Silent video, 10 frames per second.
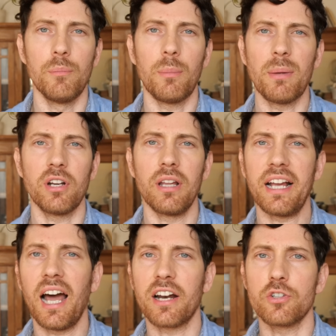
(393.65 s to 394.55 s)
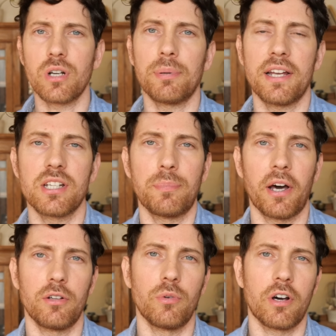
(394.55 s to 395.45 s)
But maybe you're like, I don't drink plastic
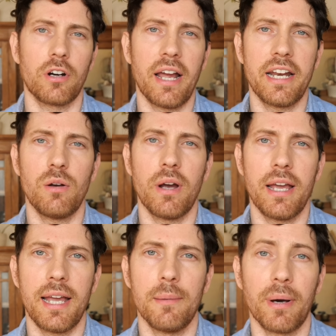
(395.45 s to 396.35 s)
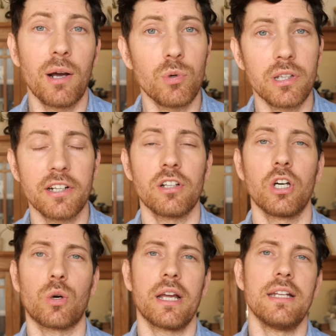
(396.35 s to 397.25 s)
bottled water anyway, but I would like to
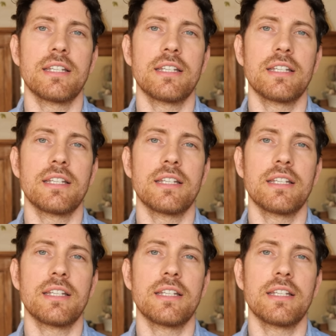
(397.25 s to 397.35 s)
lower it in